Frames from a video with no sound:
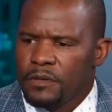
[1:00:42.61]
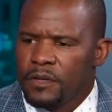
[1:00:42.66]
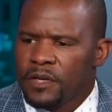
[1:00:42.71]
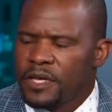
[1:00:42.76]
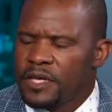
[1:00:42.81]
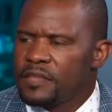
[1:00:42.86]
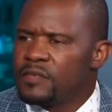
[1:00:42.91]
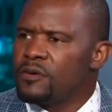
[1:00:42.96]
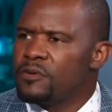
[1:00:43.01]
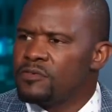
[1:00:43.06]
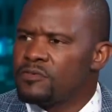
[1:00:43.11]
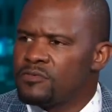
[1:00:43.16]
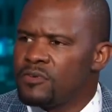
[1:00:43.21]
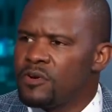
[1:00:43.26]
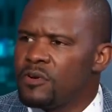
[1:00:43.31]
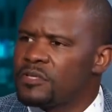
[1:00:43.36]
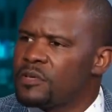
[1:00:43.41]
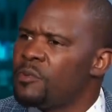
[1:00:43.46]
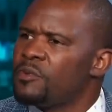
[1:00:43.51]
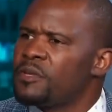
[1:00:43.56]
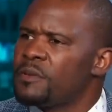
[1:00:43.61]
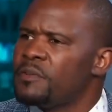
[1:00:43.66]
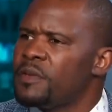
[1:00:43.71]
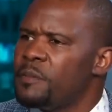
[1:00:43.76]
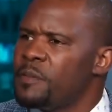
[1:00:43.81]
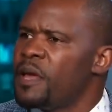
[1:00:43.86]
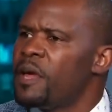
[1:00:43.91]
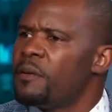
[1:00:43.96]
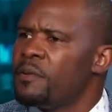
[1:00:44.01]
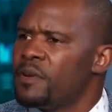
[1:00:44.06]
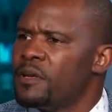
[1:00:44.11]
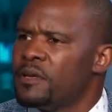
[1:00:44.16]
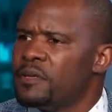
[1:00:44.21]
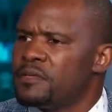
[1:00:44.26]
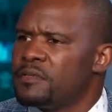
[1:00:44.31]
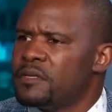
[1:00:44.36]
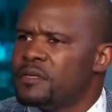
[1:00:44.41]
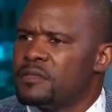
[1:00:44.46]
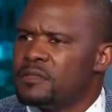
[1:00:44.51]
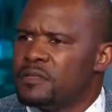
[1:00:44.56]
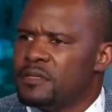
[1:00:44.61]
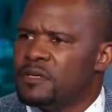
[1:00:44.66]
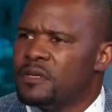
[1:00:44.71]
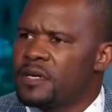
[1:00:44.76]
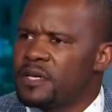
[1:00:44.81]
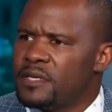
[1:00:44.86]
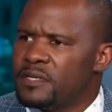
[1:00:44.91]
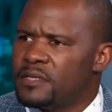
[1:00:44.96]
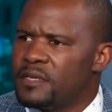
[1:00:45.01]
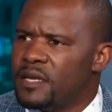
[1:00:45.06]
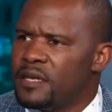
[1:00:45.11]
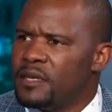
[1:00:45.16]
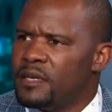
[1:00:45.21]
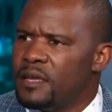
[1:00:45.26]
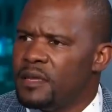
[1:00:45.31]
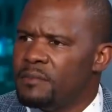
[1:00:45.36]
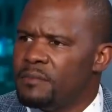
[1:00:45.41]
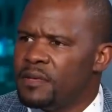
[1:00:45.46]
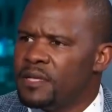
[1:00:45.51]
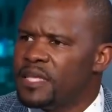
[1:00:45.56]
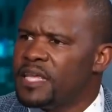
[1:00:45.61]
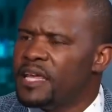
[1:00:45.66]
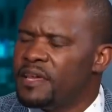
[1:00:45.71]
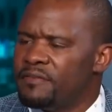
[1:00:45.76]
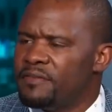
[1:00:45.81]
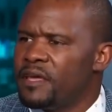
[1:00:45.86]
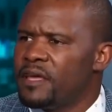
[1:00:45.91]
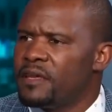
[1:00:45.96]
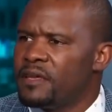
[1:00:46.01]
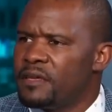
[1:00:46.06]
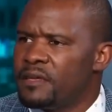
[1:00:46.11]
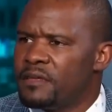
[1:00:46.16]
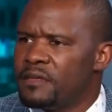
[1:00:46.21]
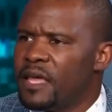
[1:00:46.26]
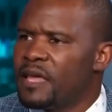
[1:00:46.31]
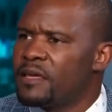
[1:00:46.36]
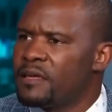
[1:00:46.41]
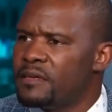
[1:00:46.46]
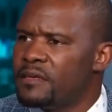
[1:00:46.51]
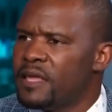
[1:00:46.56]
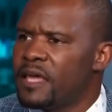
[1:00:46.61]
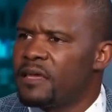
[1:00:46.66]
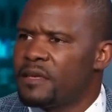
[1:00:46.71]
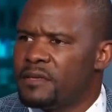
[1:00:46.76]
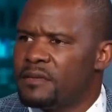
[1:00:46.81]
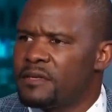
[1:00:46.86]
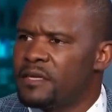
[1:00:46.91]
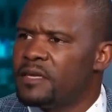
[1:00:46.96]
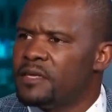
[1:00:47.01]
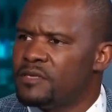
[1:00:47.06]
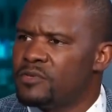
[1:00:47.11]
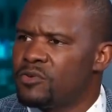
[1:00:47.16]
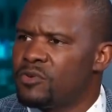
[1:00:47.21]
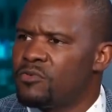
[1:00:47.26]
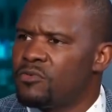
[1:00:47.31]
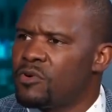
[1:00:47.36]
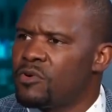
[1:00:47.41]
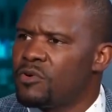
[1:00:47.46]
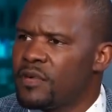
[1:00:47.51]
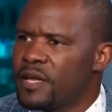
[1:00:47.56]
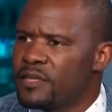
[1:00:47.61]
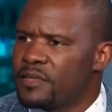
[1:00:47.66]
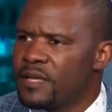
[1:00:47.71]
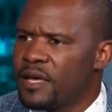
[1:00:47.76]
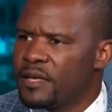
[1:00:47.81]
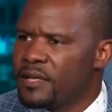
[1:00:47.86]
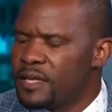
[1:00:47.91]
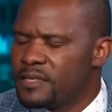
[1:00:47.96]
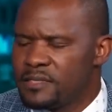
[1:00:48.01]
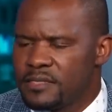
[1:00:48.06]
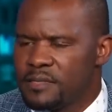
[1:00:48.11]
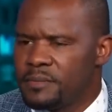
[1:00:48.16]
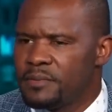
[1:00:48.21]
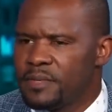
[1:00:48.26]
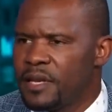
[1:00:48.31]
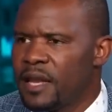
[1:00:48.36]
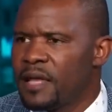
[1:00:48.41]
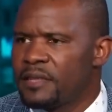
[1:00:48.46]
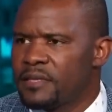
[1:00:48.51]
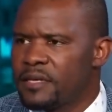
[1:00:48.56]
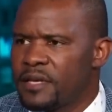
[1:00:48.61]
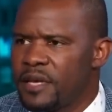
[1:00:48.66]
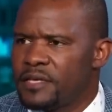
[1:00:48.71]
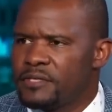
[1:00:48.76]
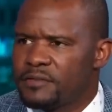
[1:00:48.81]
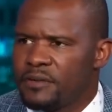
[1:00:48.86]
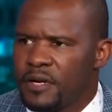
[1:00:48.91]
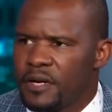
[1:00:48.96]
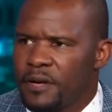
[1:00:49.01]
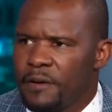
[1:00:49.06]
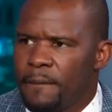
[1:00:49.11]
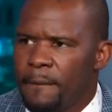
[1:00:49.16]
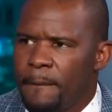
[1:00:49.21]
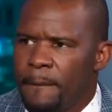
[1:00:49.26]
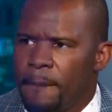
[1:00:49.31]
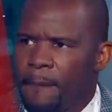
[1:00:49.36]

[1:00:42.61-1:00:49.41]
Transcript: look at those roles. I want them to be able to, to, to look and, and, and, believe that they can, they can get into a role like that. And that's simply not the case right now.